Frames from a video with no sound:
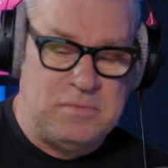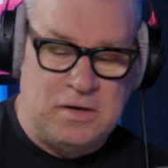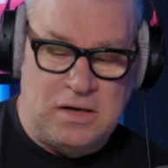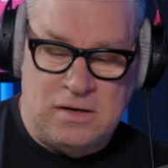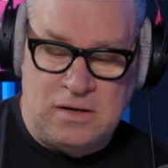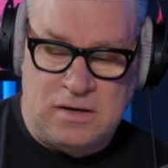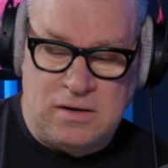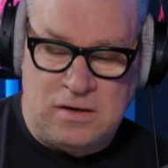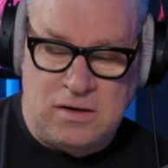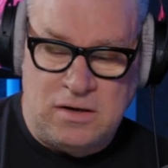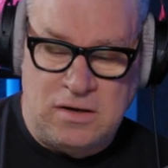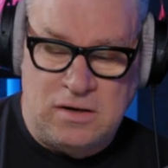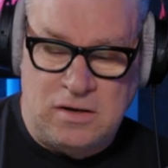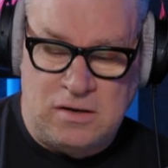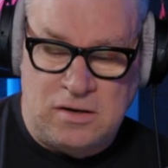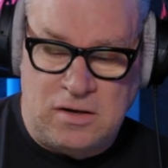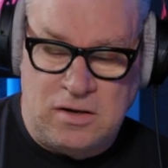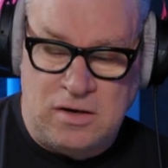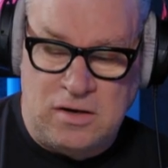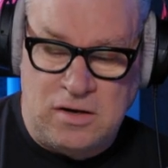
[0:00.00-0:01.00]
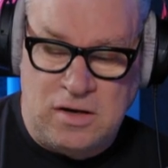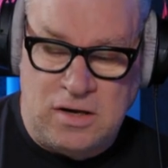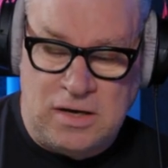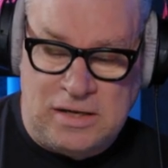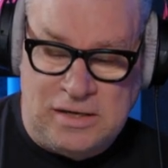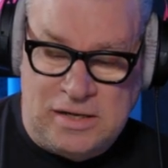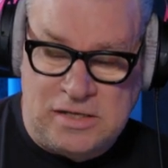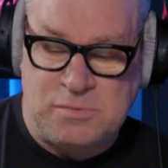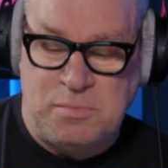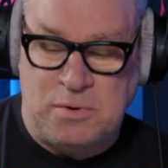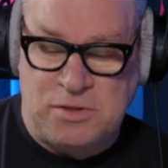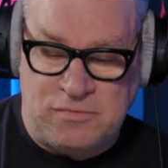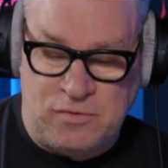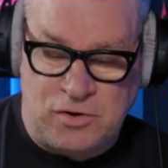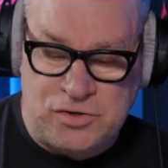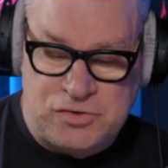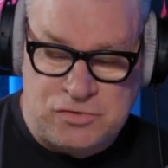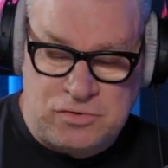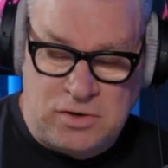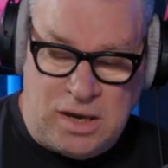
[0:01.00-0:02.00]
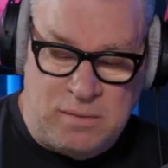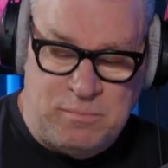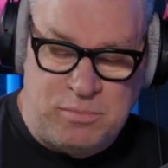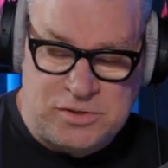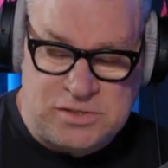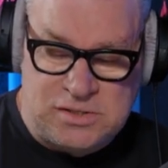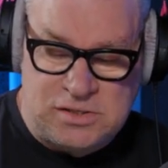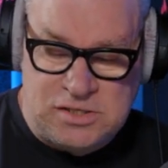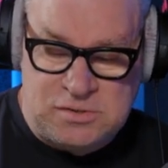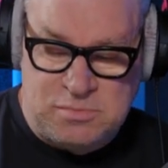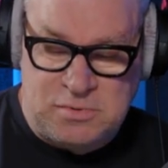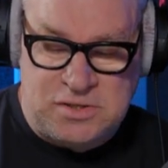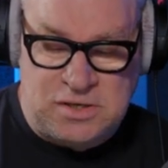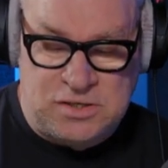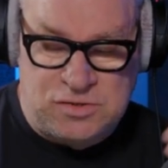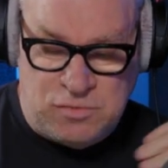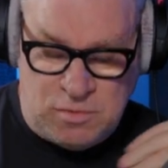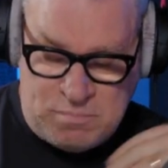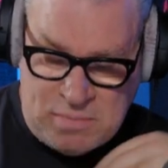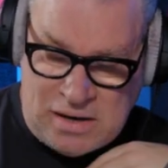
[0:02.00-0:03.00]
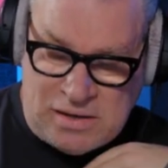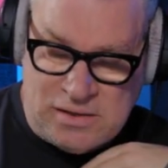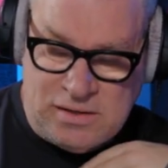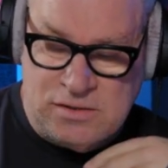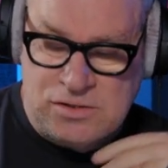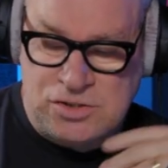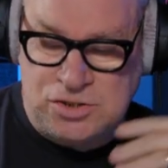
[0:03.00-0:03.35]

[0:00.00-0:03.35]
uh, her, her Elizabeth of Austria, Empress Elizabeth, is rebellious.